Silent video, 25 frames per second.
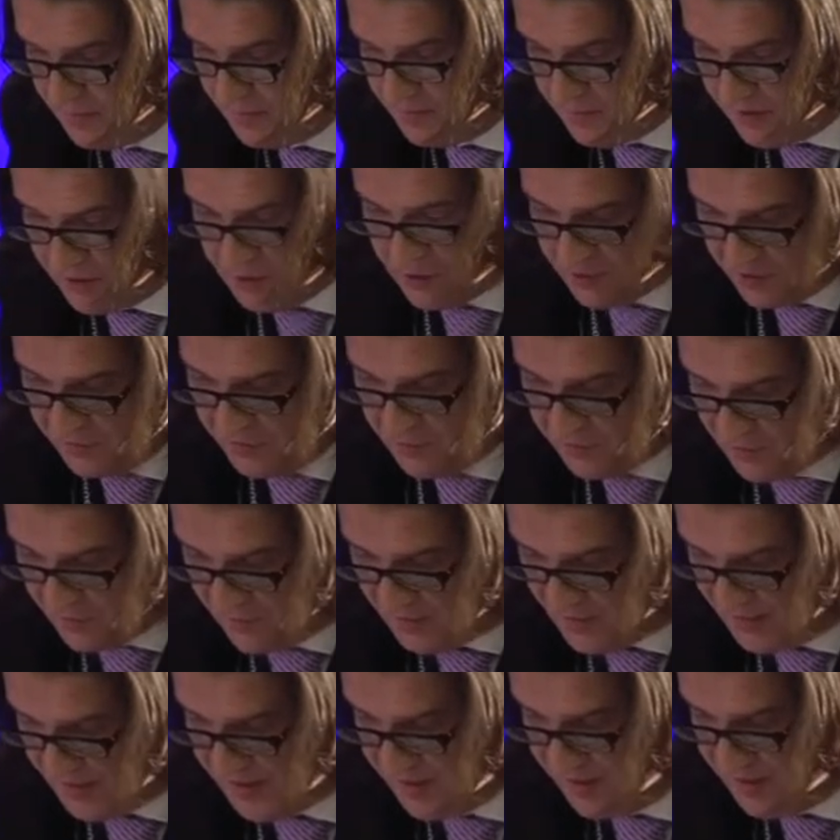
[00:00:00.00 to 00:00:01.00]
because of the
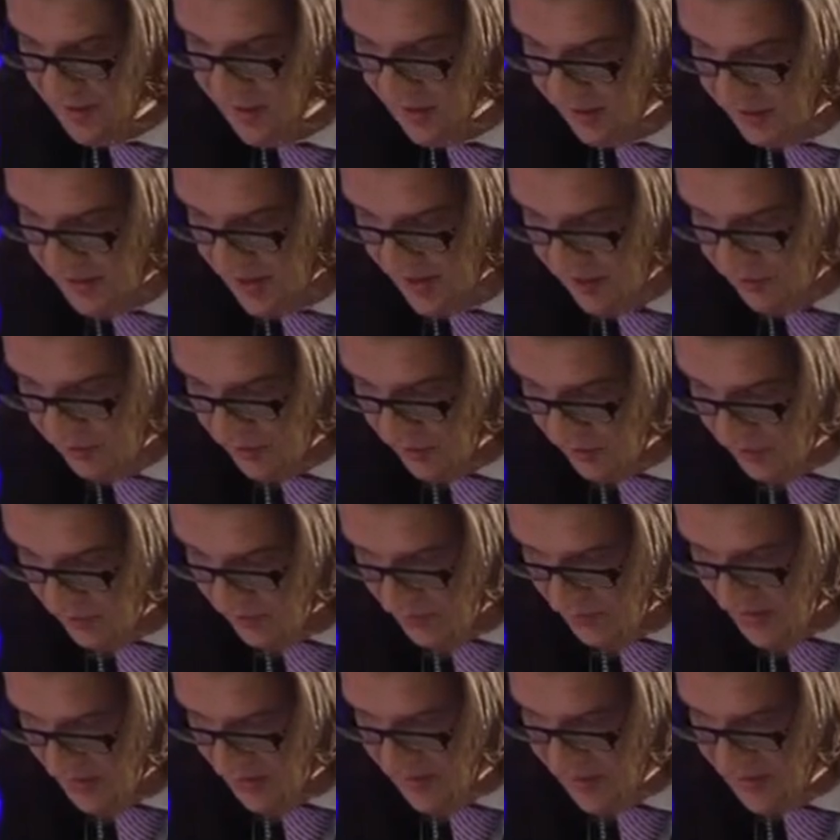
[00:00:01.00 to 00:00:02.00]
complexity, the actual
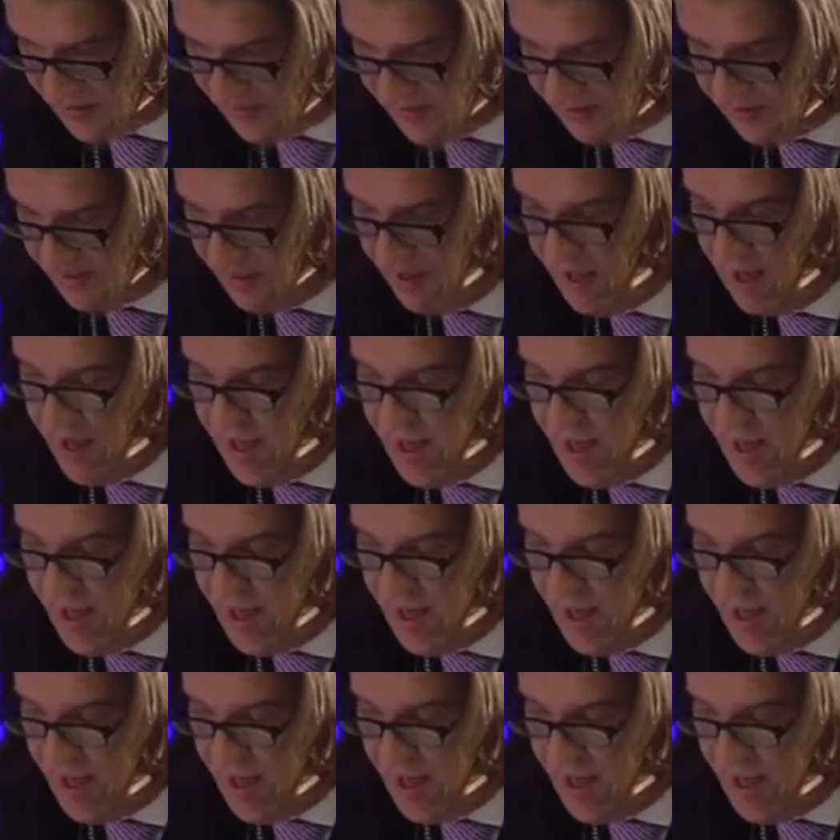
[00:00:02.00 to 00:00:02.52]
complexity.